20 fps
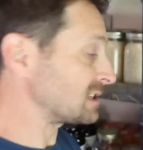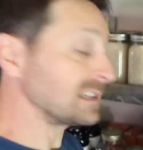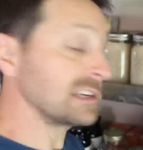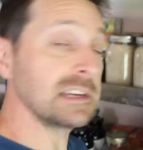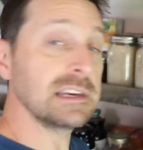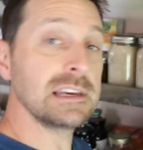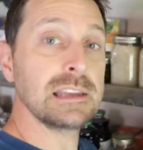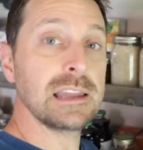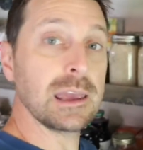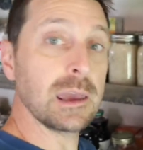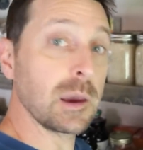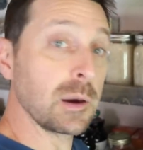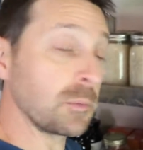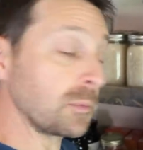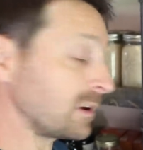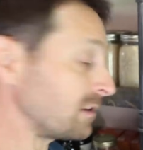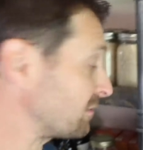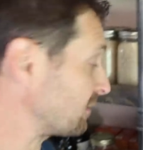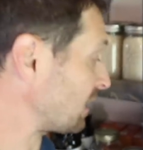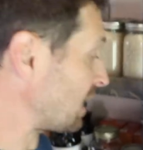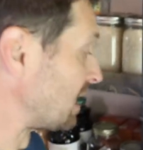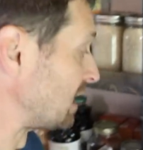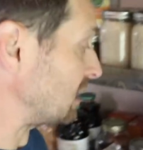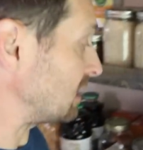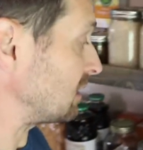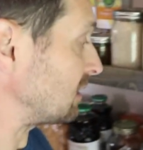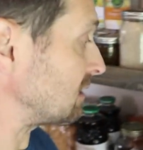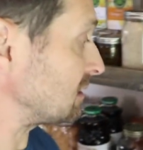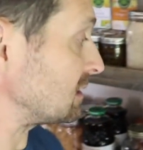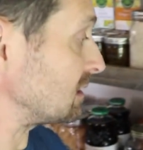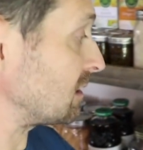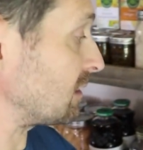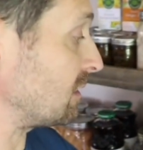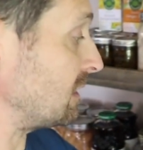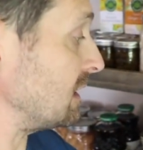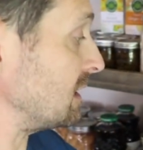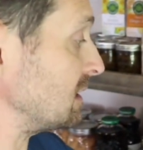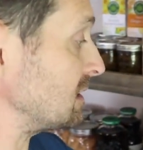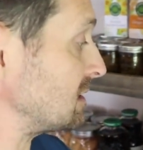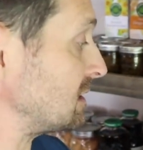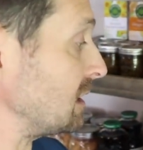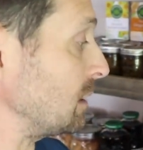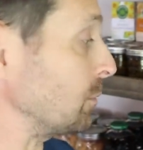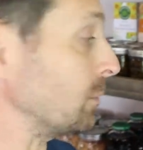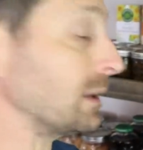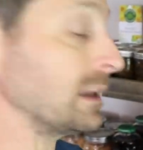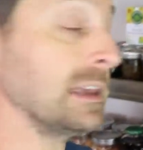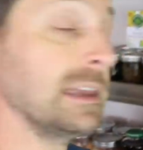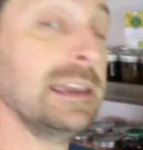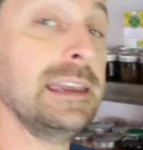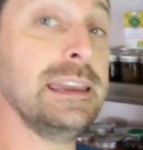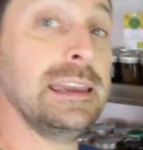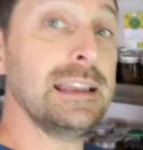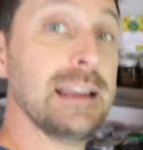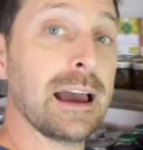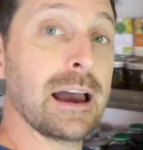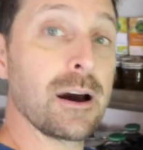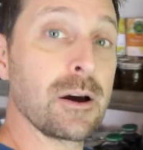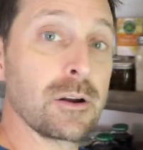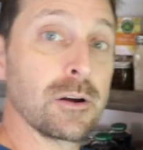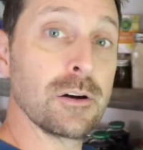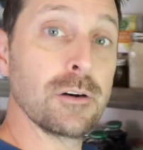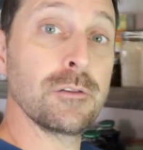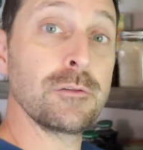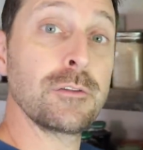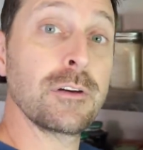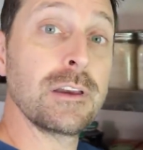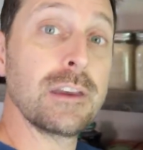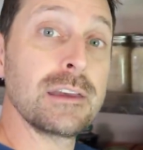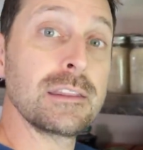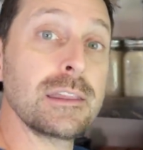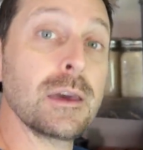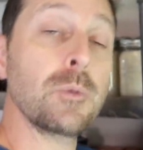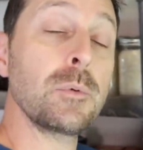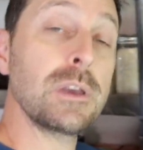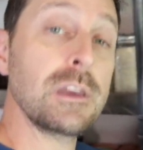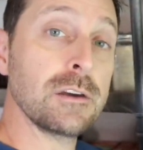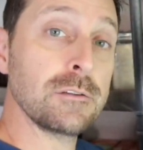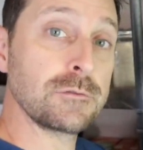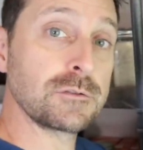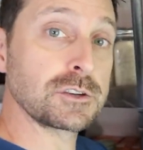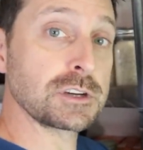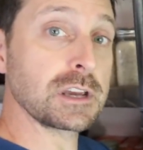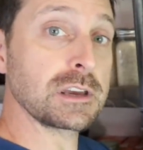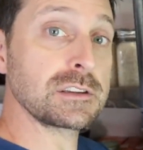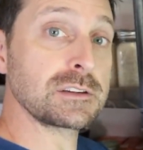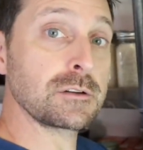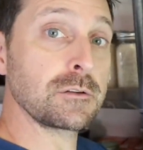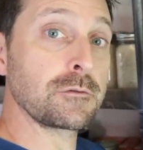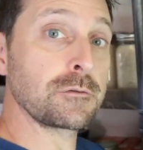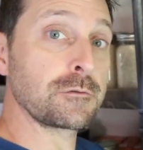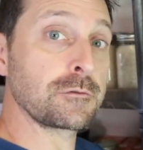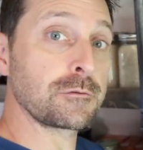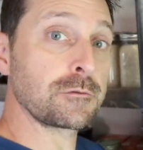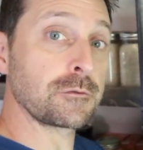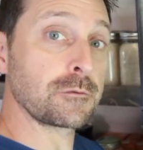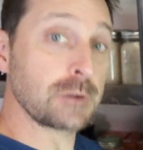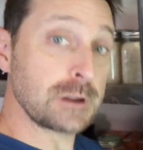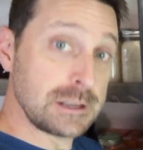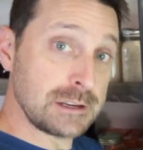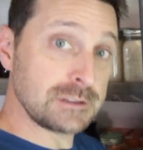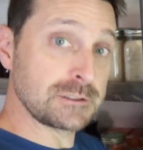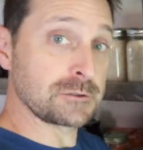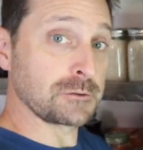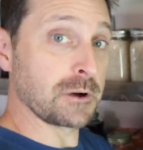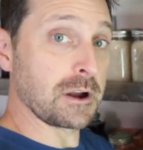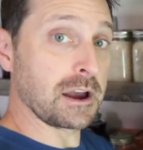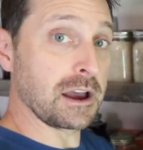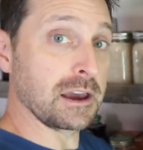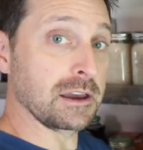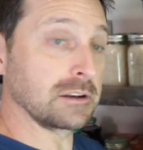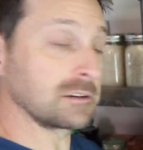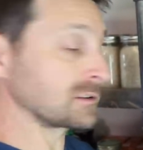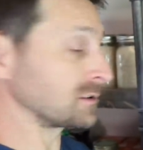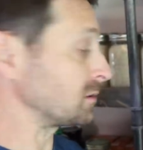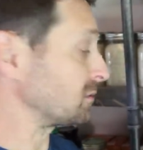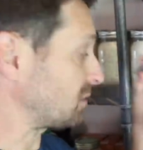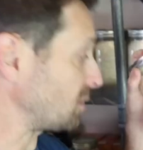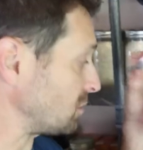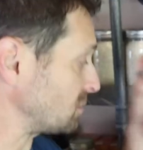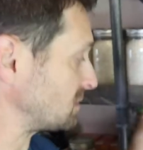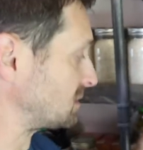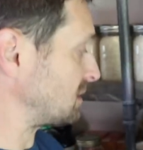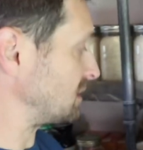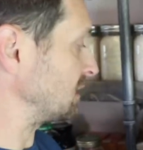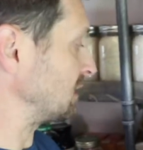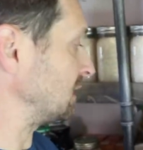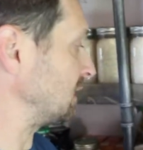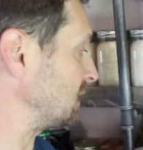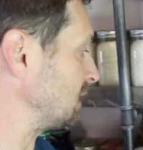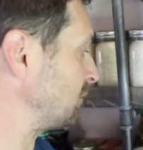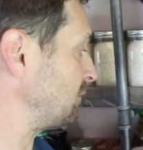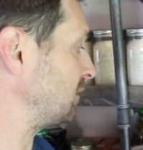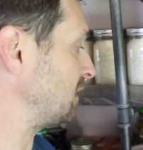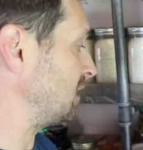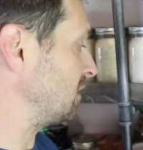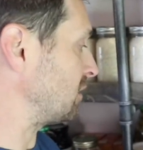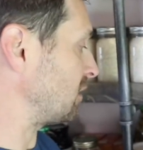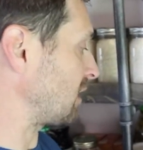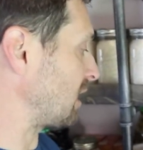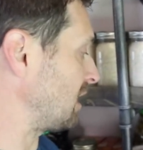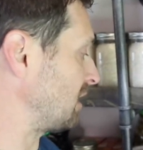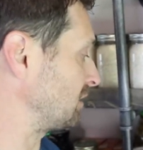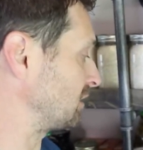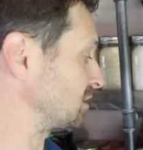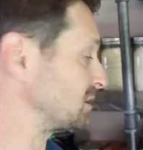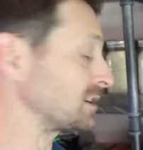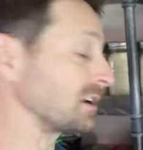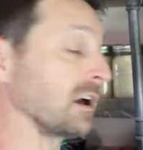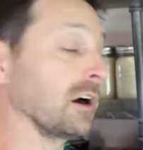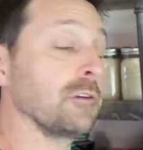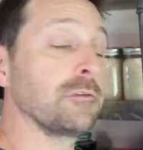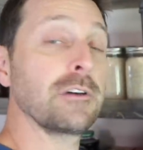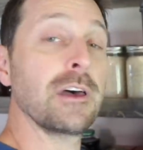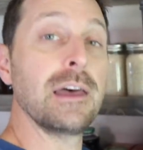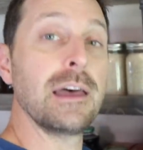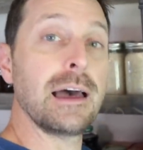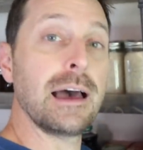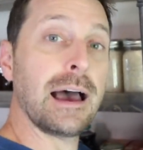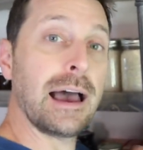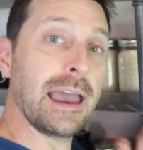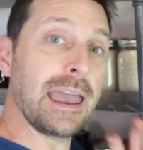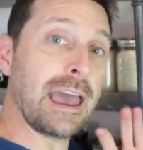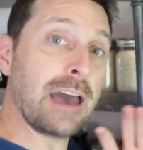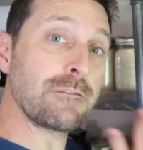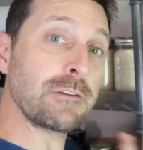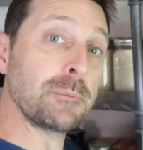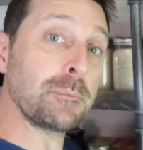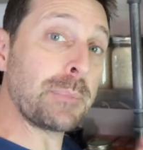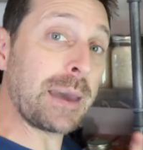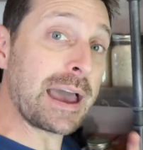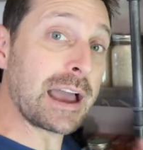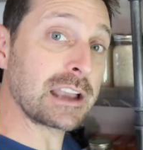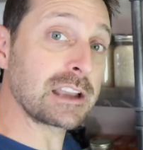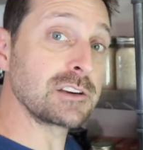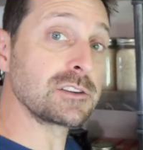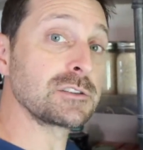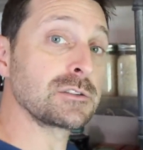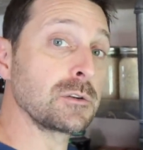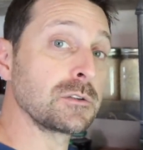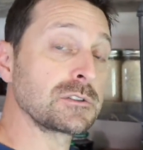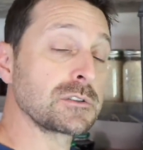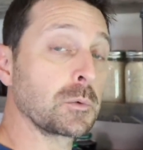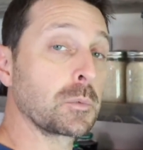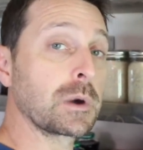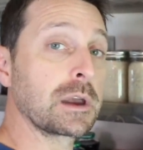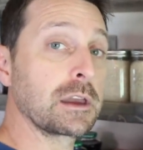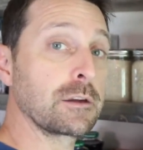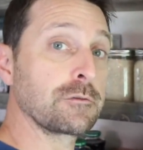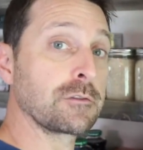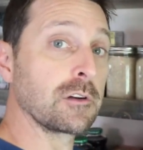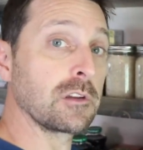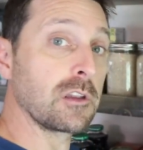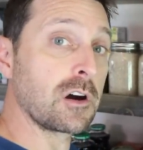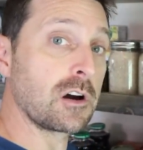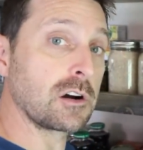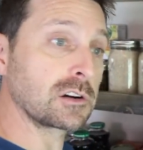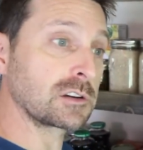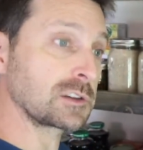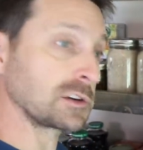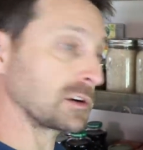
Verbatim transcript: seed and we've got things that we eat out of that we have just freeze dried. So those live here on the shelf. I haven't packaged those away for long